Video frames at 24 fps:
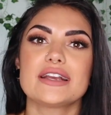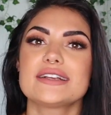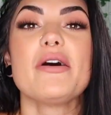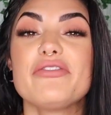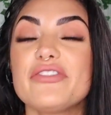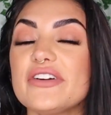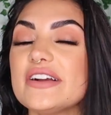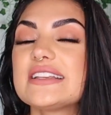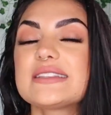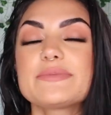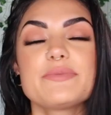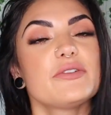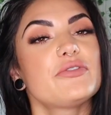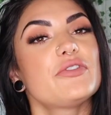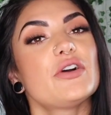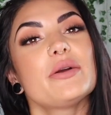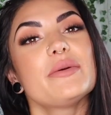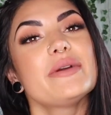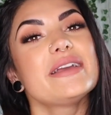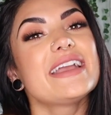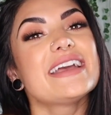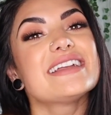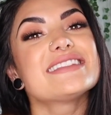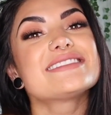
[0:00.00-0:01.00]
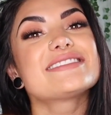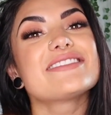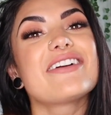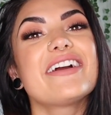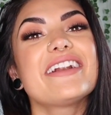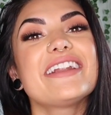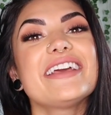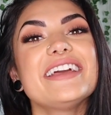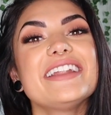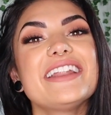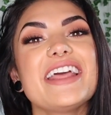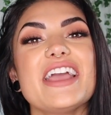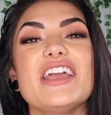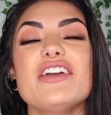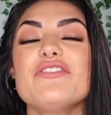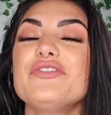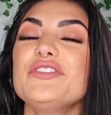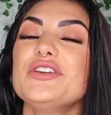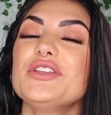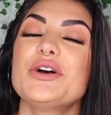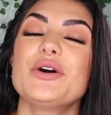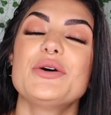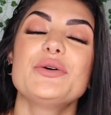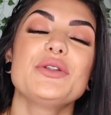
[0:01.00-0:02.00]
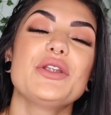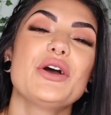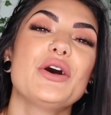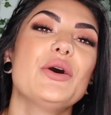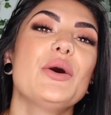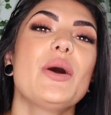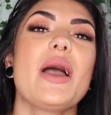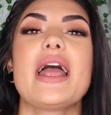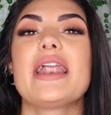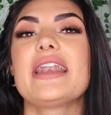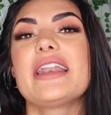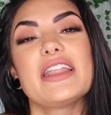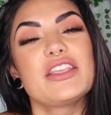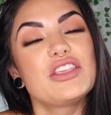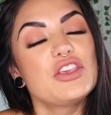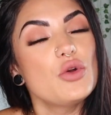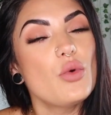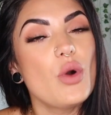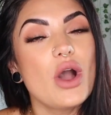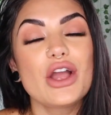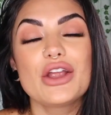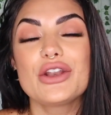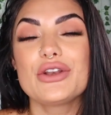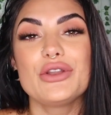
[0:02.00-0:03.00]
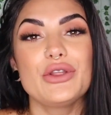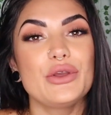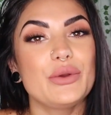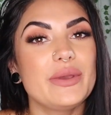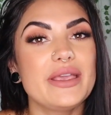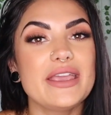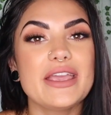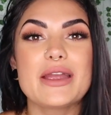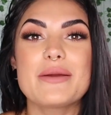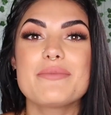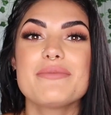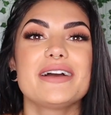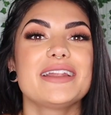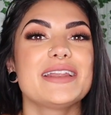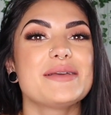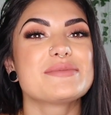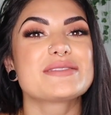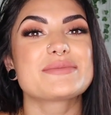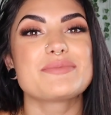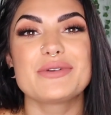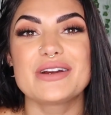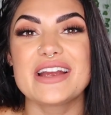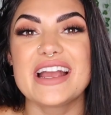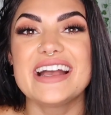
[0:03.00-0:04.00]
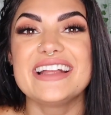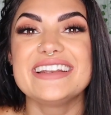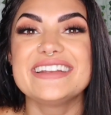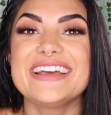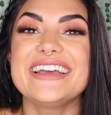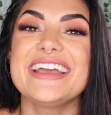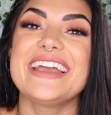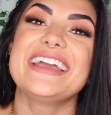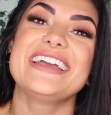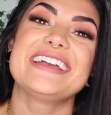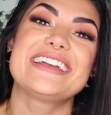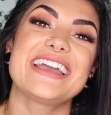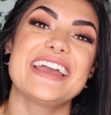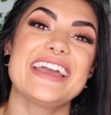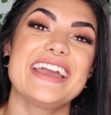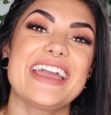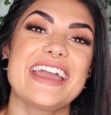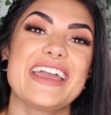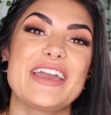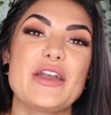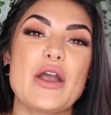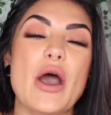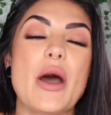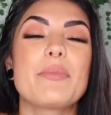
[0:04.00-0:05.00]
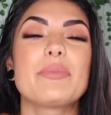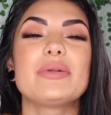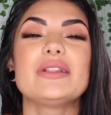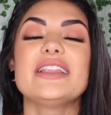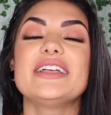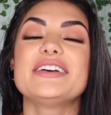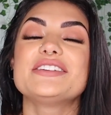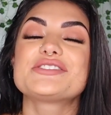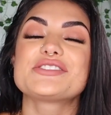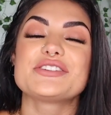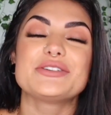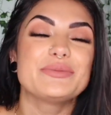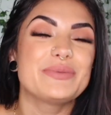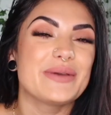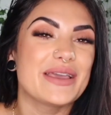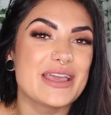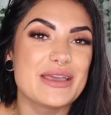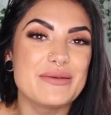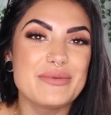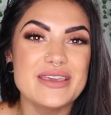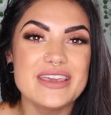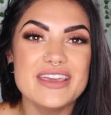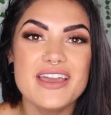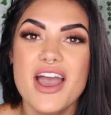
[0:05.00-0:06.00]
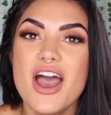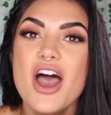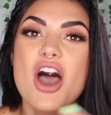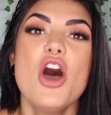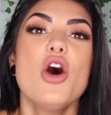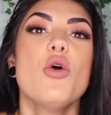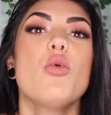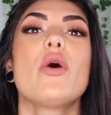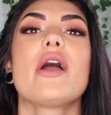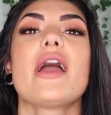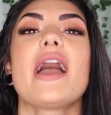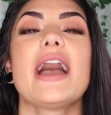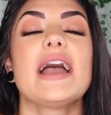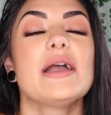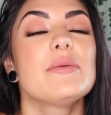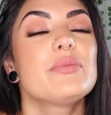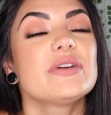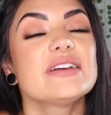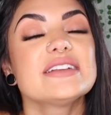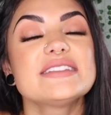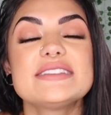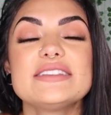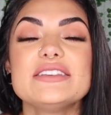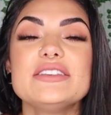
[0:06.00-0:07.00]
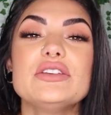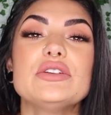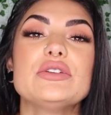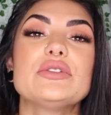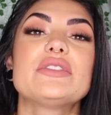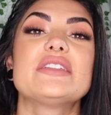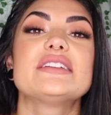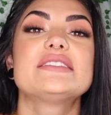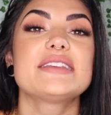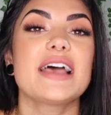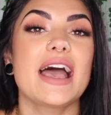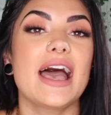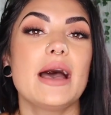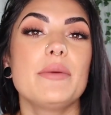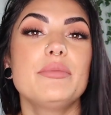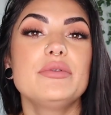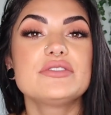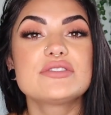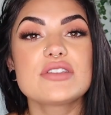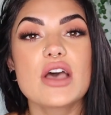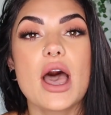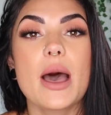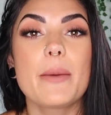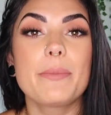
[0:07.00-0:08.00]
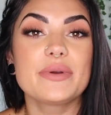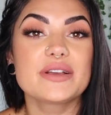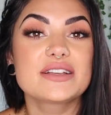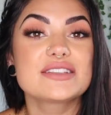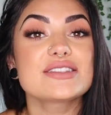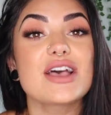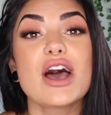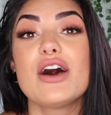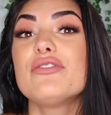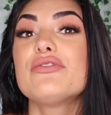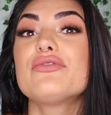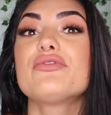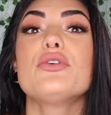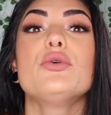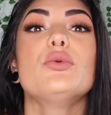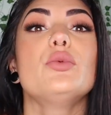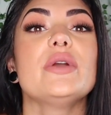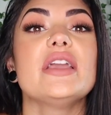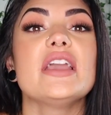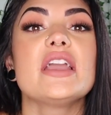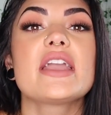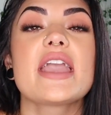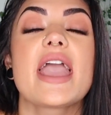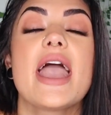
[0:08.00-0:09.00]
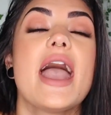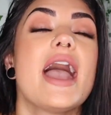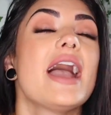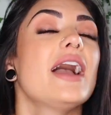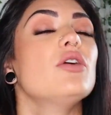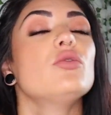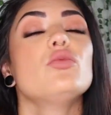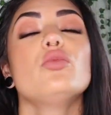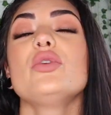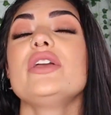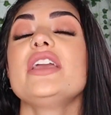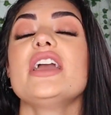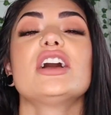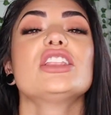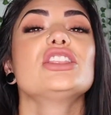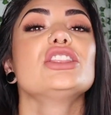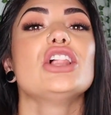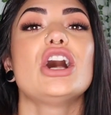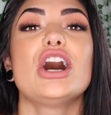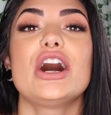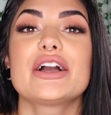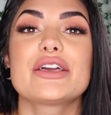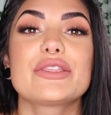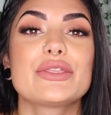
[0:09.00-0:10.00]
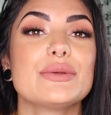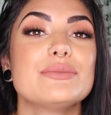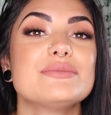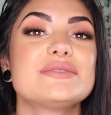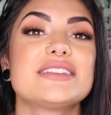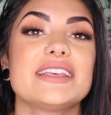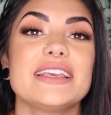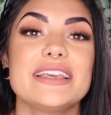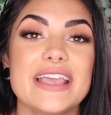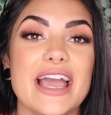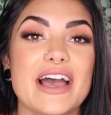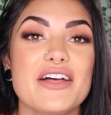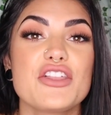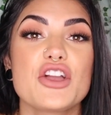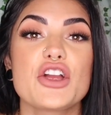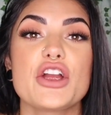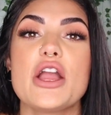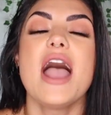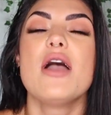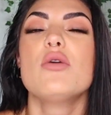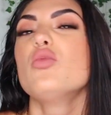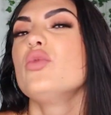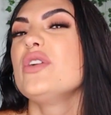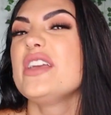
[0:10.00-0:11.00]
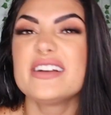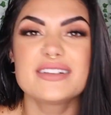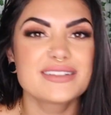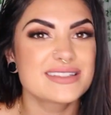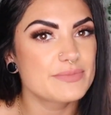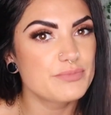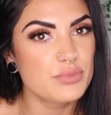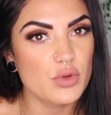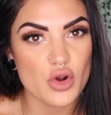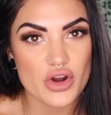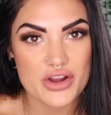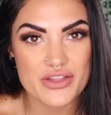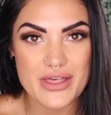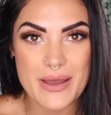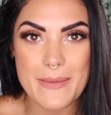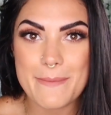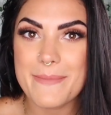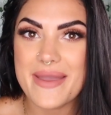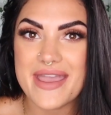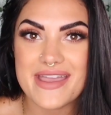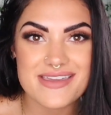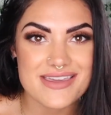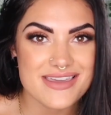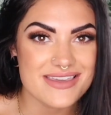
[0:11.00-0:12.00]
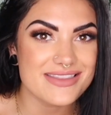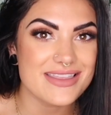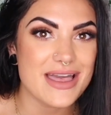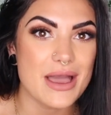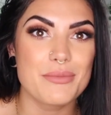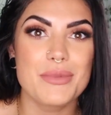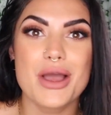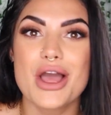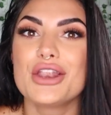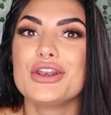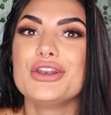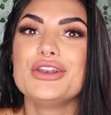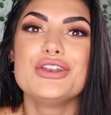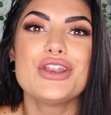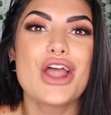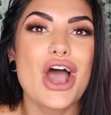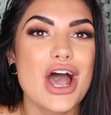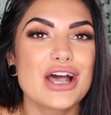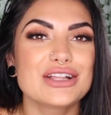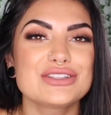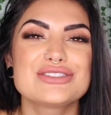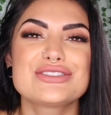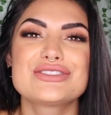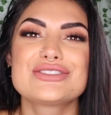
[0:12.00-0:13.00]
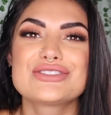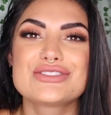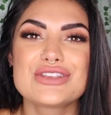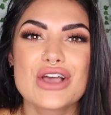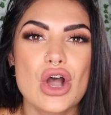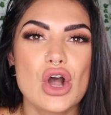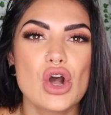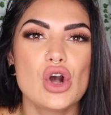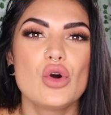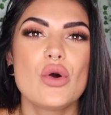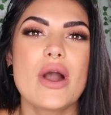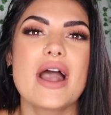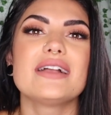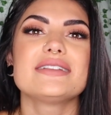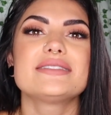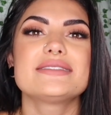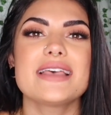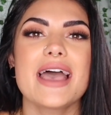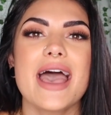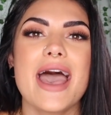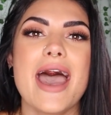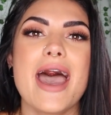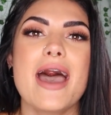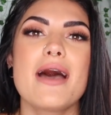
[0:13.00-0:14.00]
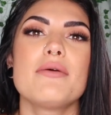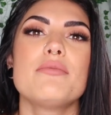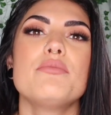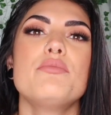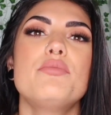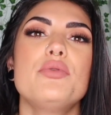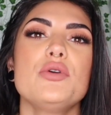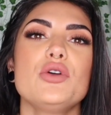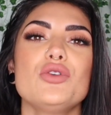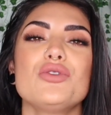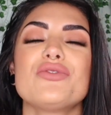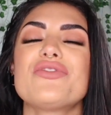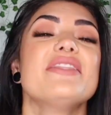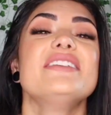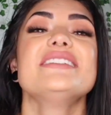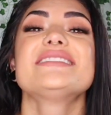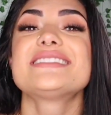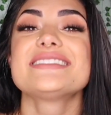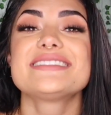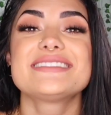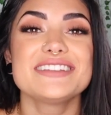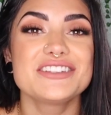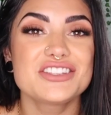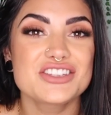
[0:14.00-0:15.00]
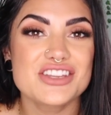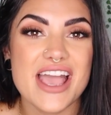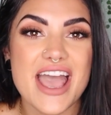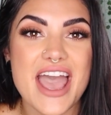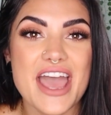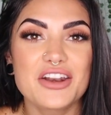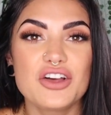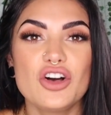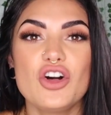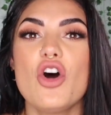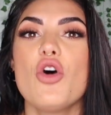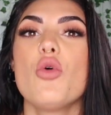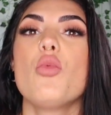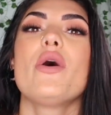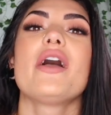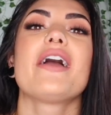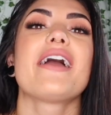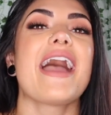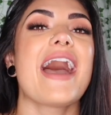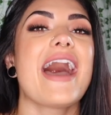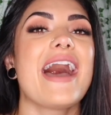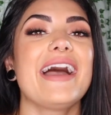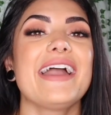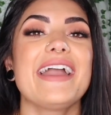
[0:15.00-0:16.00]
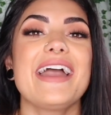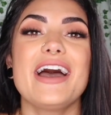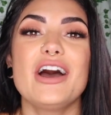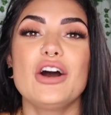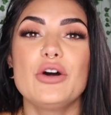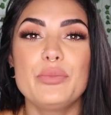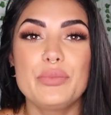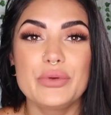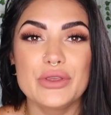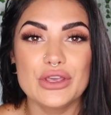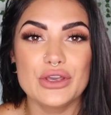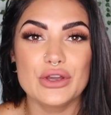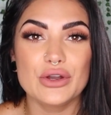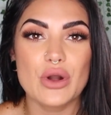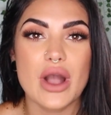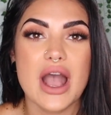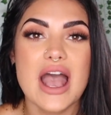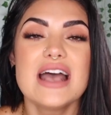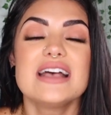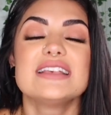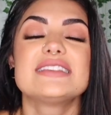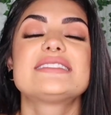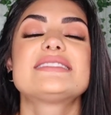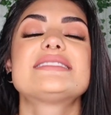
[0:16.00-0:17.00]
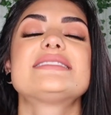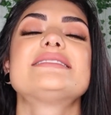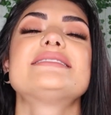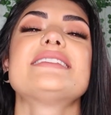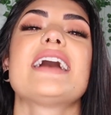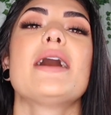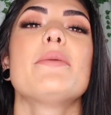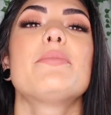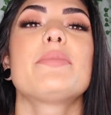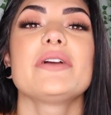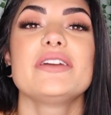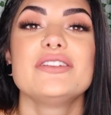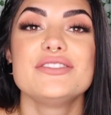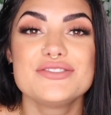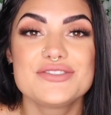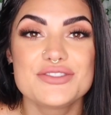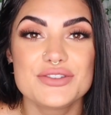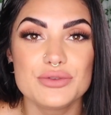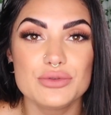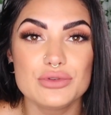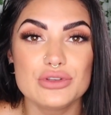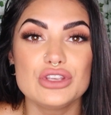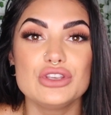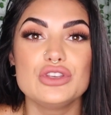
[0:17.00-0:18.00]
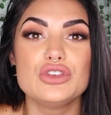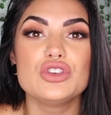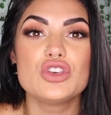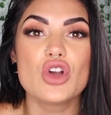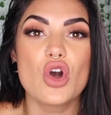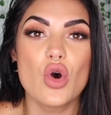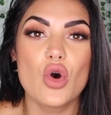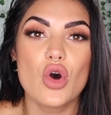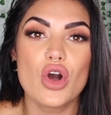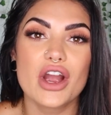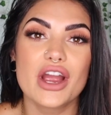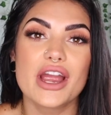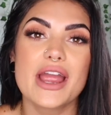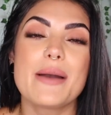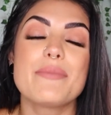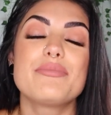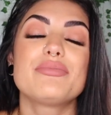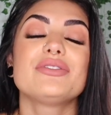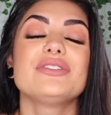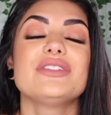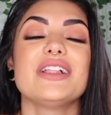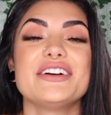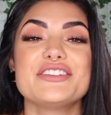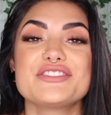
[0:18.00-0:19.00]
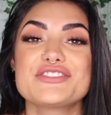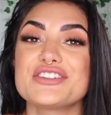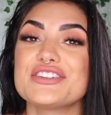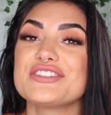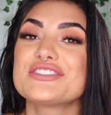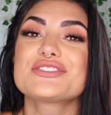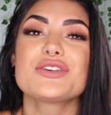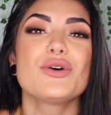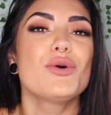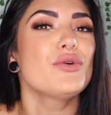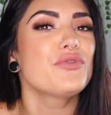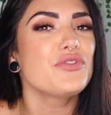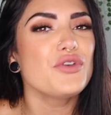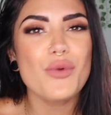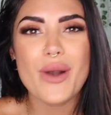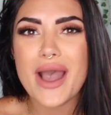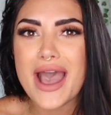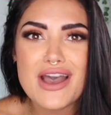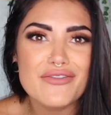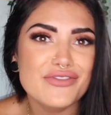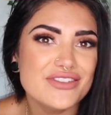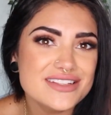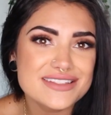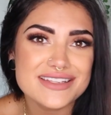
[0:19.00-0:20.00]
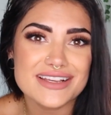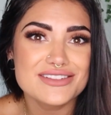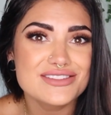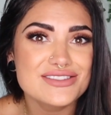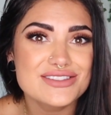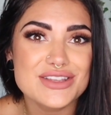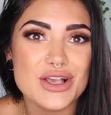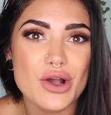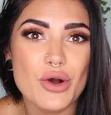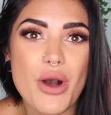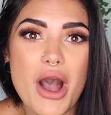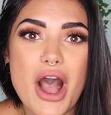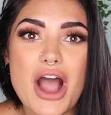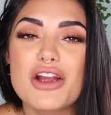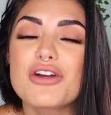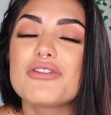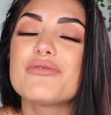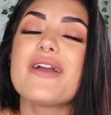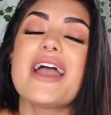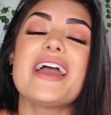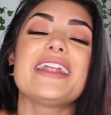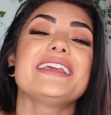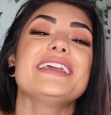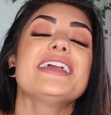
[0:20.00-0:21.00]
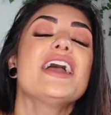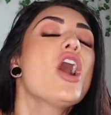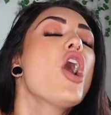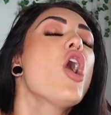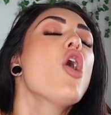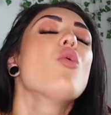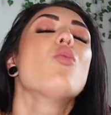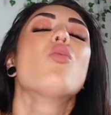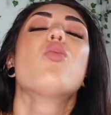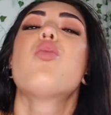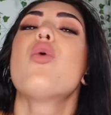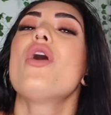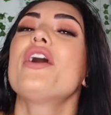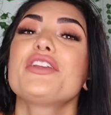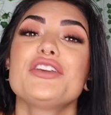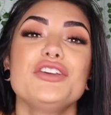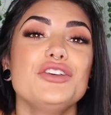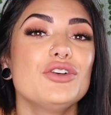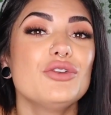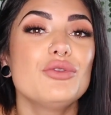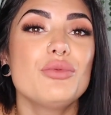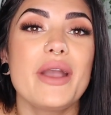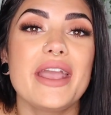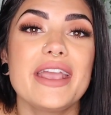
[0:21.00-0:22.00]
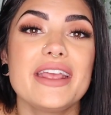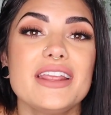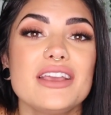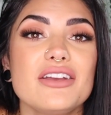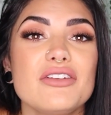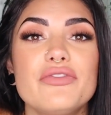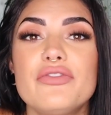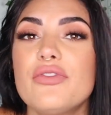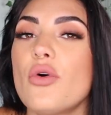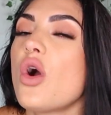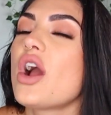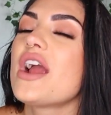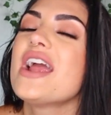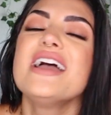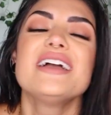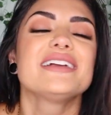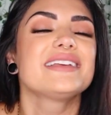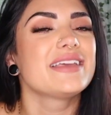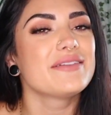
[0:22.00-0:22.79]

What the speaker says: But first, before we get started, if you don't know and you are new here, my name is Miranda, aka a Pleasurebhabiee, where I bring to you the taboo topics of the week and we unlock them together and we explore them, making them not so taboo. This is the channel where I help you step into your pleasure. So if you haven't done so already, what are you waiting for?